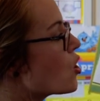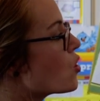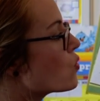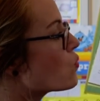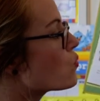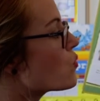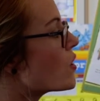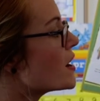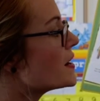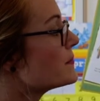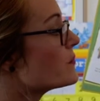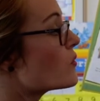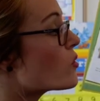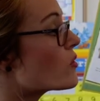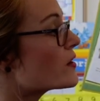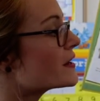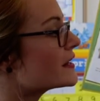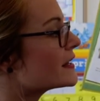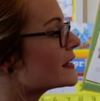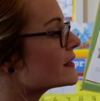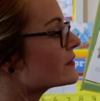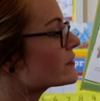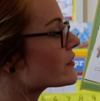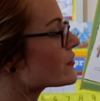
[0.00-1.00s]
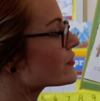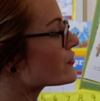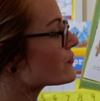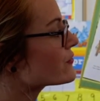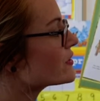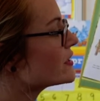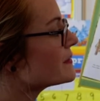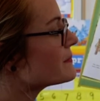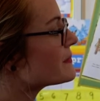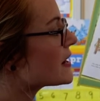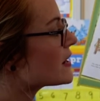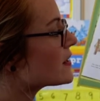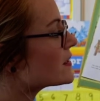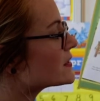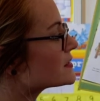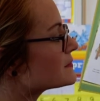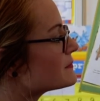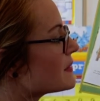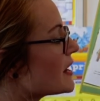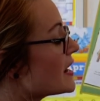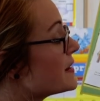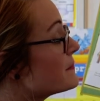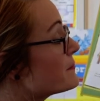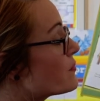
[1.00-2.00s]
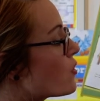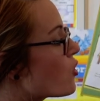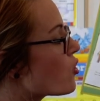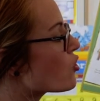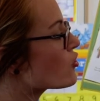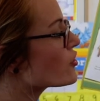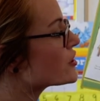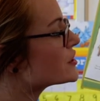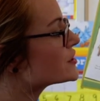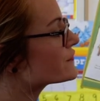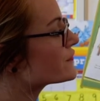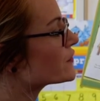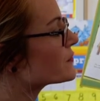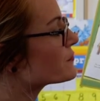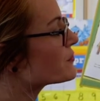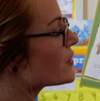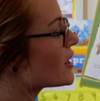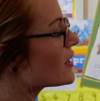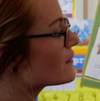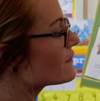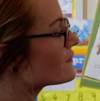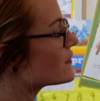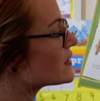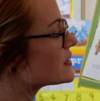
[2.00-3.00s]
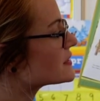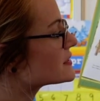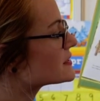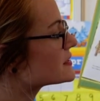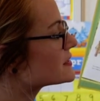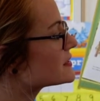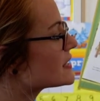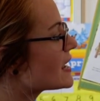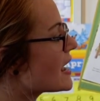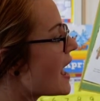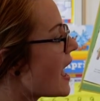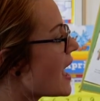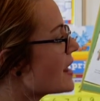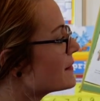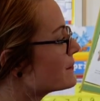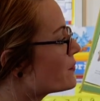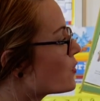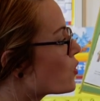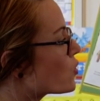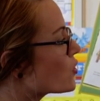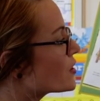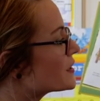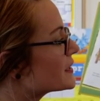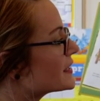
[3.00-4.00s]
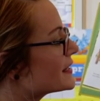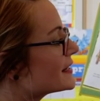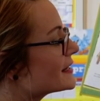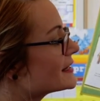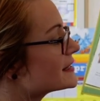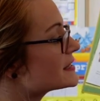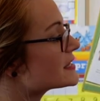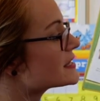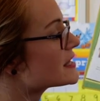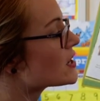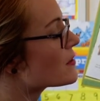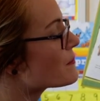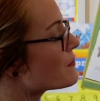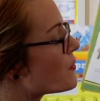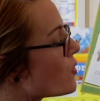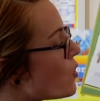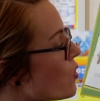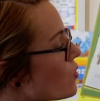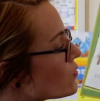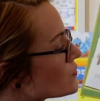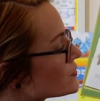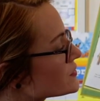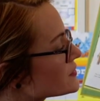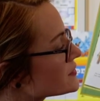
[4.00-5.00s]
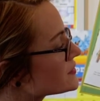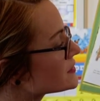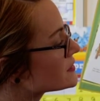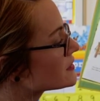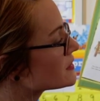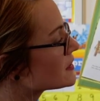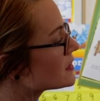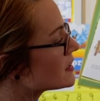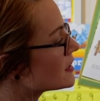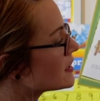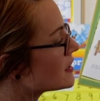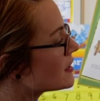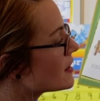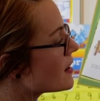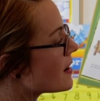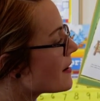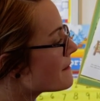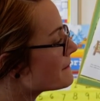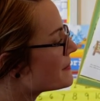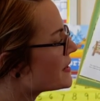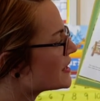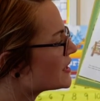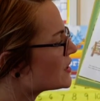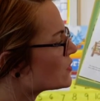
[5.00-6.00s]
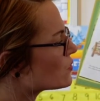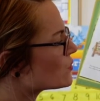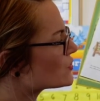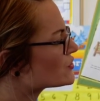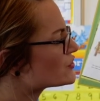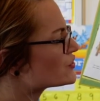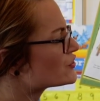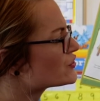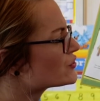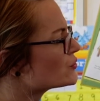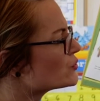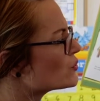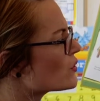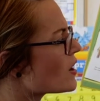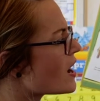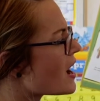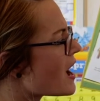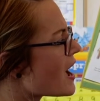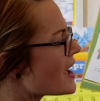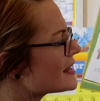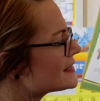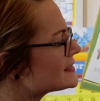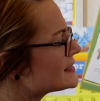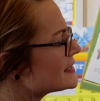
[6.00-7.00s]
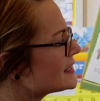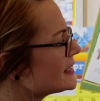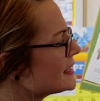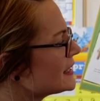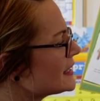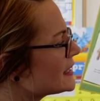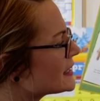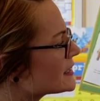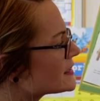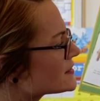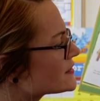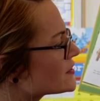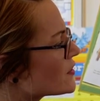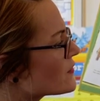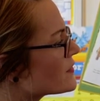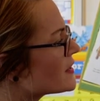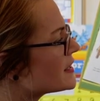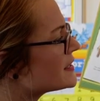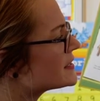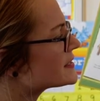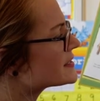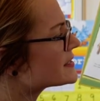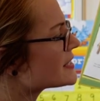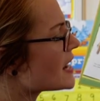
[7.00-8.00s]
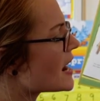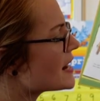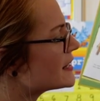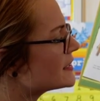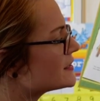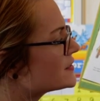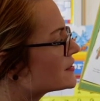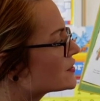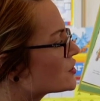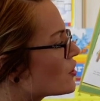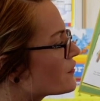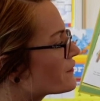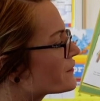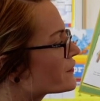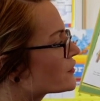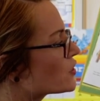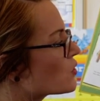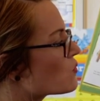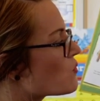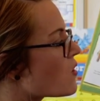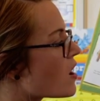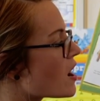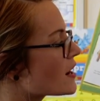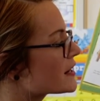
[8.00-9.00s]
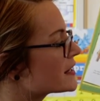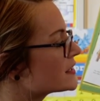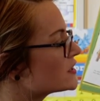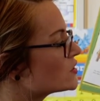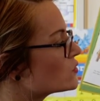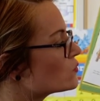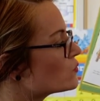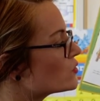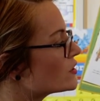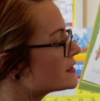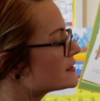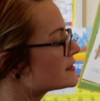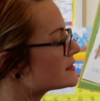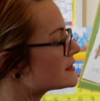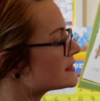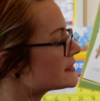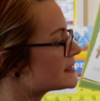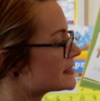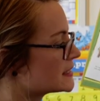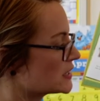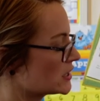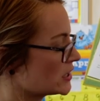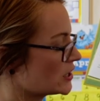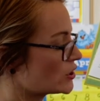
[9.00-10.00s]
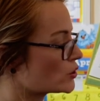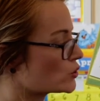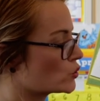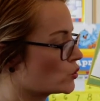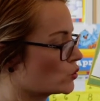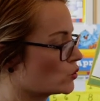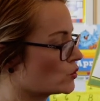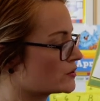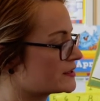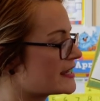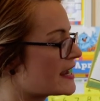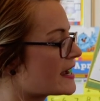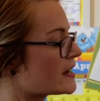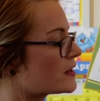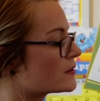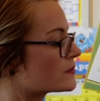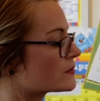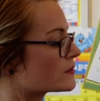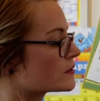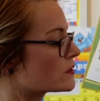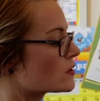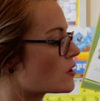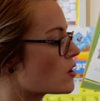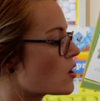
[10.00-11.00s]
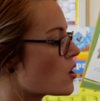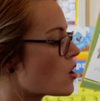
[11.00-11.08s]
One morning, the 3 bears made porridge for breakfast and poured it into their bowls. But it was too hot to eat, so they decided to go for a walk in the woods until it cooled down.